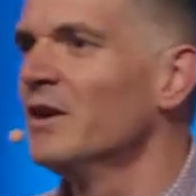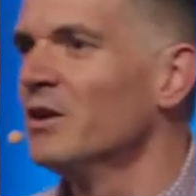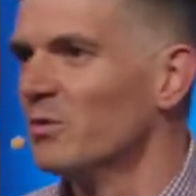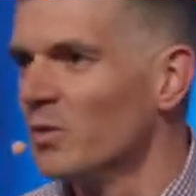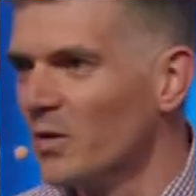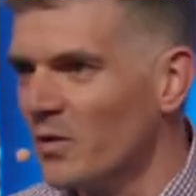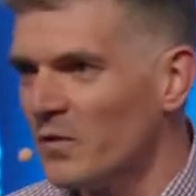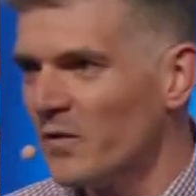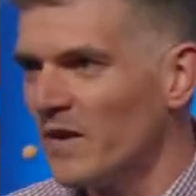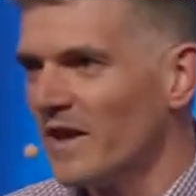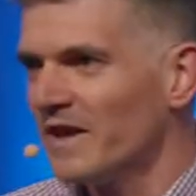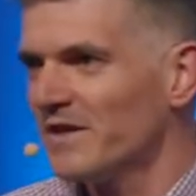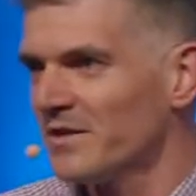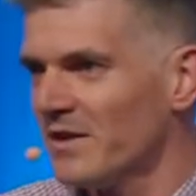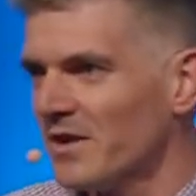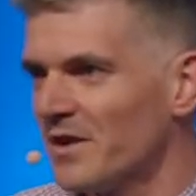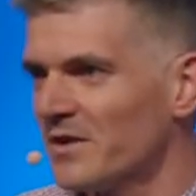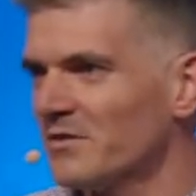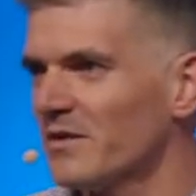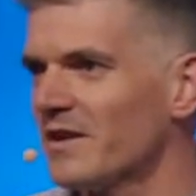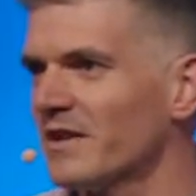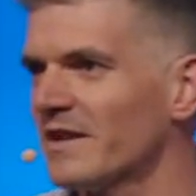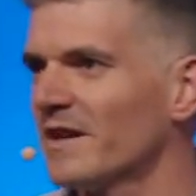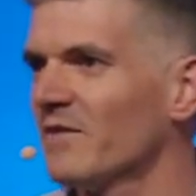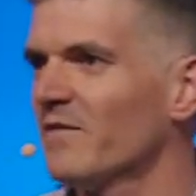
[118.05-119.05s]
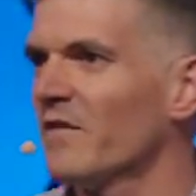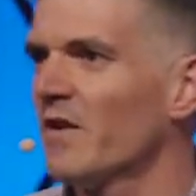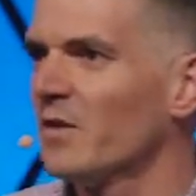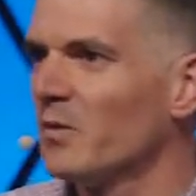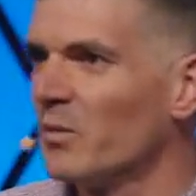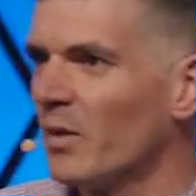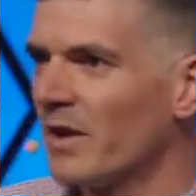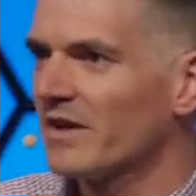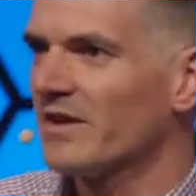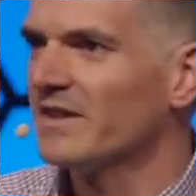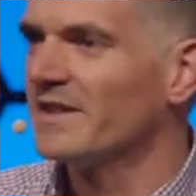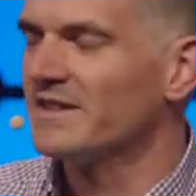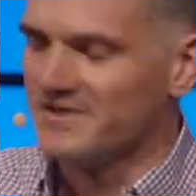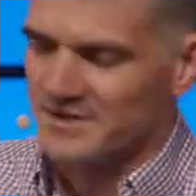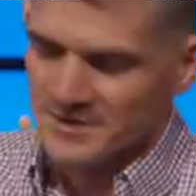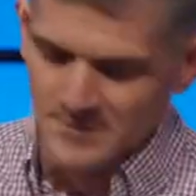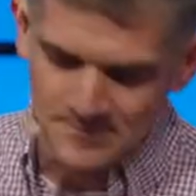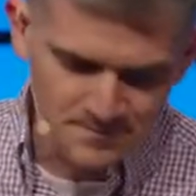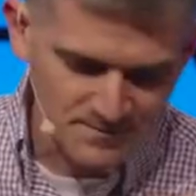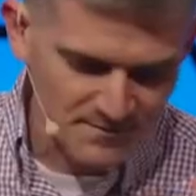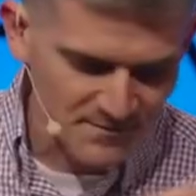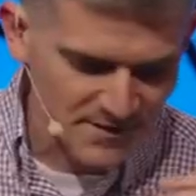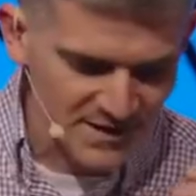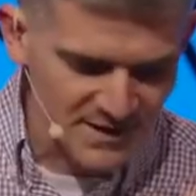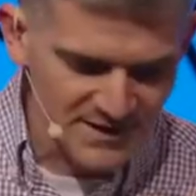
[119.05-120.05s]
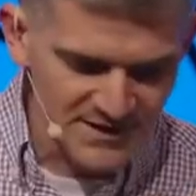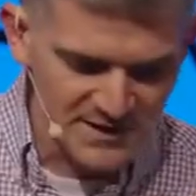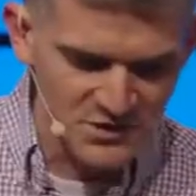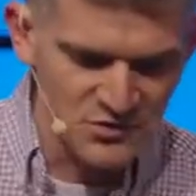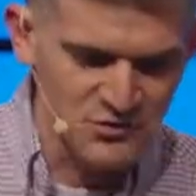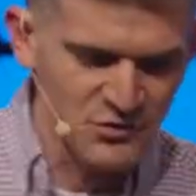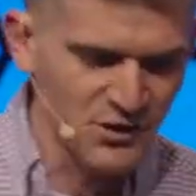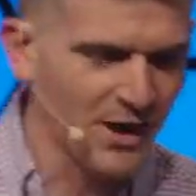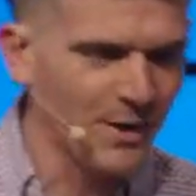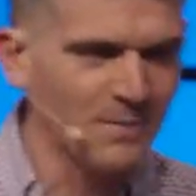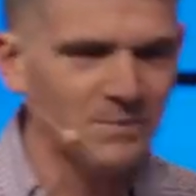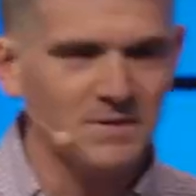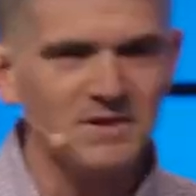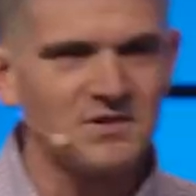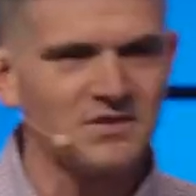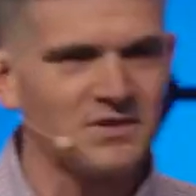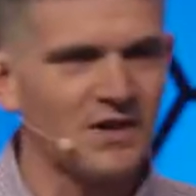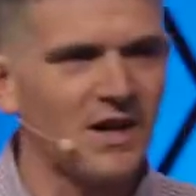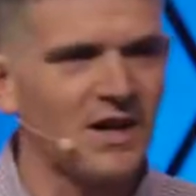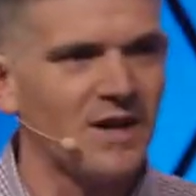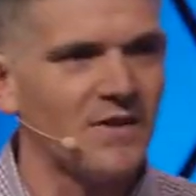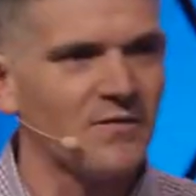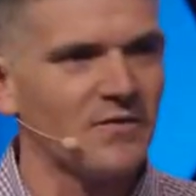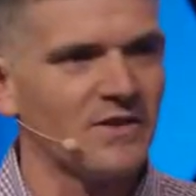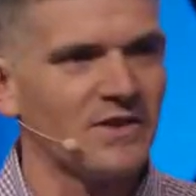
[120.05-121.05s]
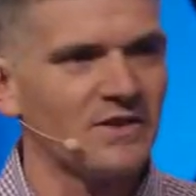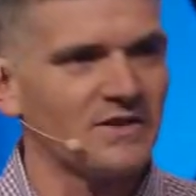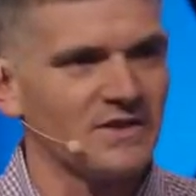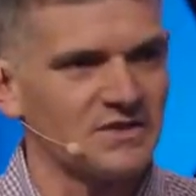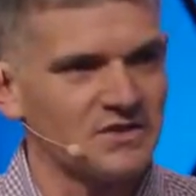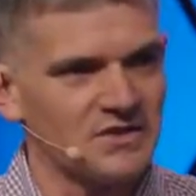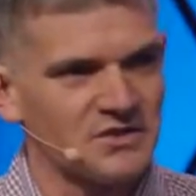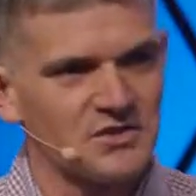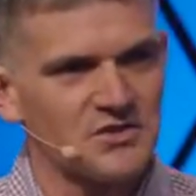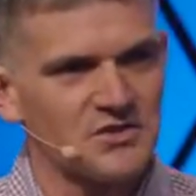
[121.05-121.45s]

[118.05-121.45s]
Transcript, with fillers: We'll find the Hard Rock Cafe. Where is it? And he dropped us off at this